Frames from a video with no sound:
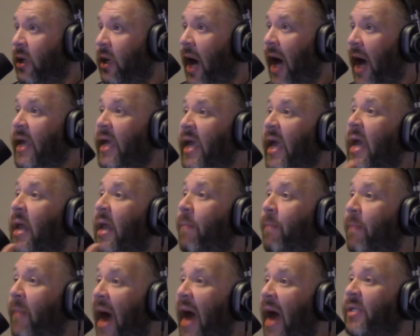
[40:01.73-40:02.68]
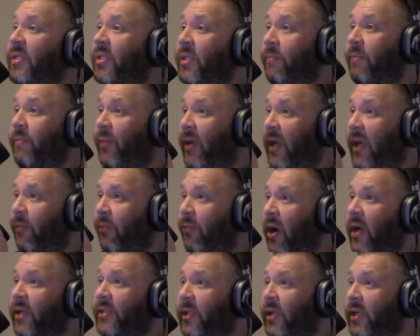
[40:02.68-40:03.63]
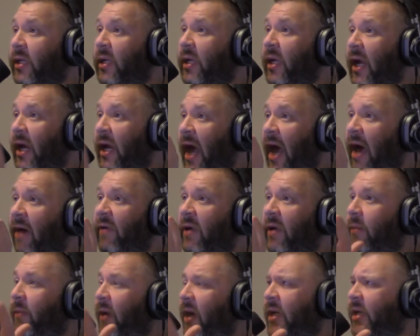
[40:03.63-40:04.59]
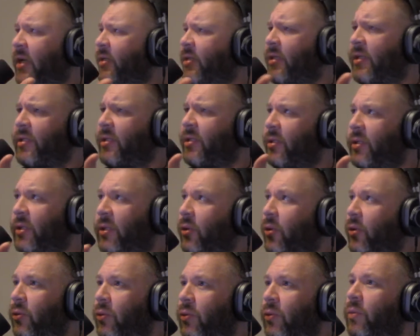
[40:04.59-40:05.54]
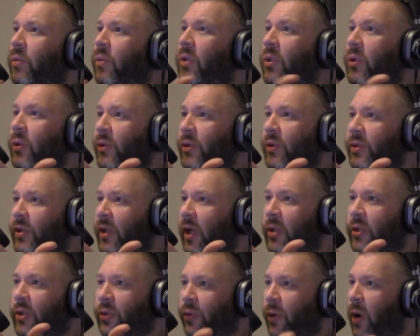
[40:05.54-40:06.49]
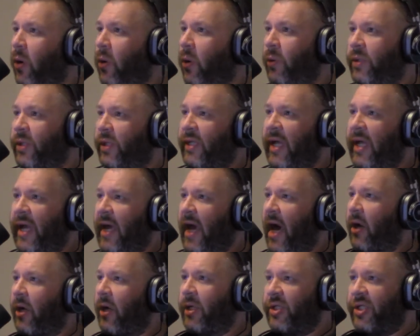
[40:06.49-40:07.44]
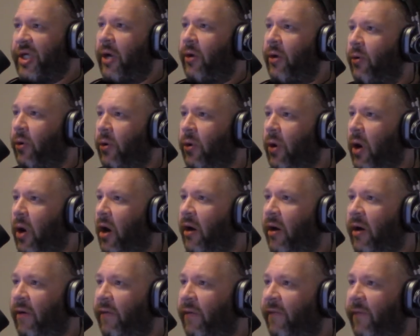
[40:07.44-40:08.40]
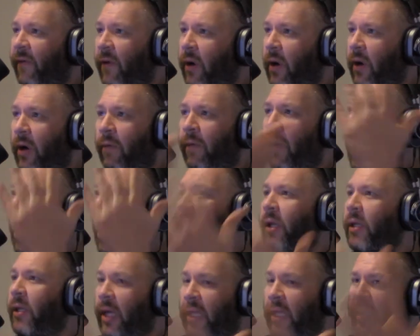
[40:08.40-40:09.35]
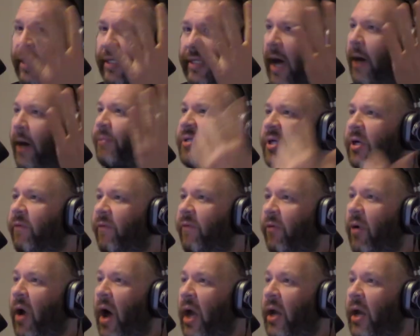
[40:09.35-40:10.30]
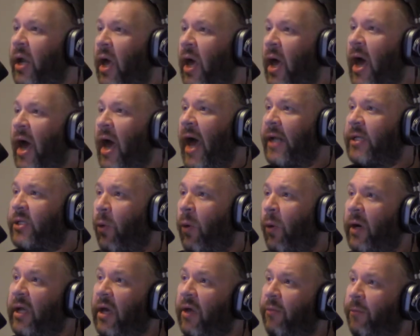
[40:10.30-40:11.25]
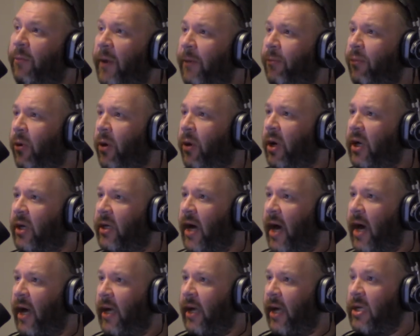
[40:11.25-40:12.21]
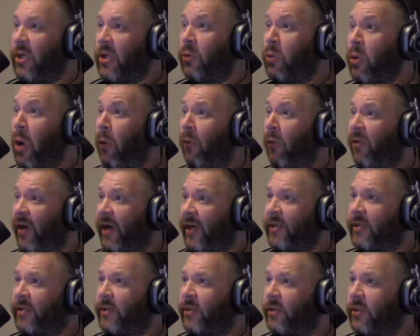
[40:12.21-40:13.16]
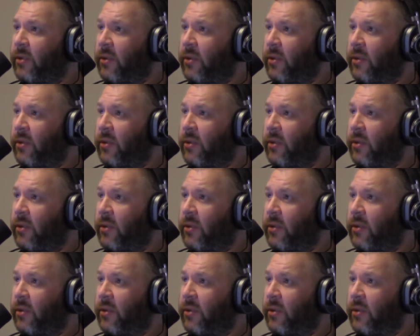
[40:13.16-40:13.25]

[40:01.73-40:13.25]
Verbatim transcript: I can't imagine being president and having to make a decision to use a drone to take out a general of Iran, like the top general of Iran, yeah, yeah. and 20 other people are going to die. And you know this.